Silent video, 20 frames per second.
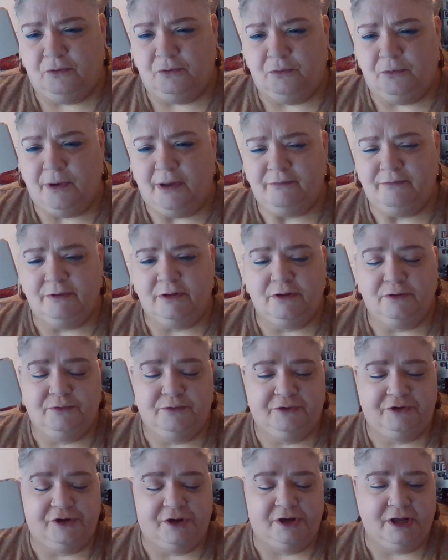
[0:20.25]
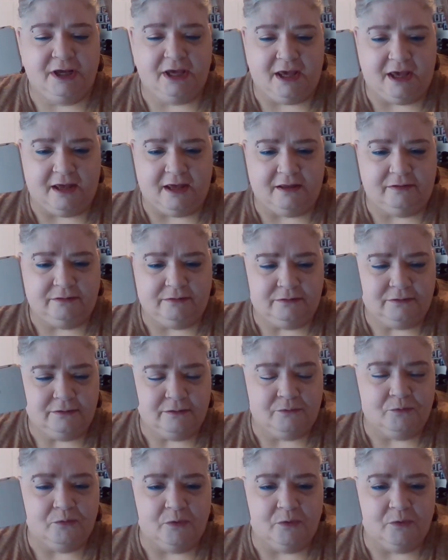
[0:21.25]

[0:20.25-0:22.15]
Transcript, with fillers: Revolution again,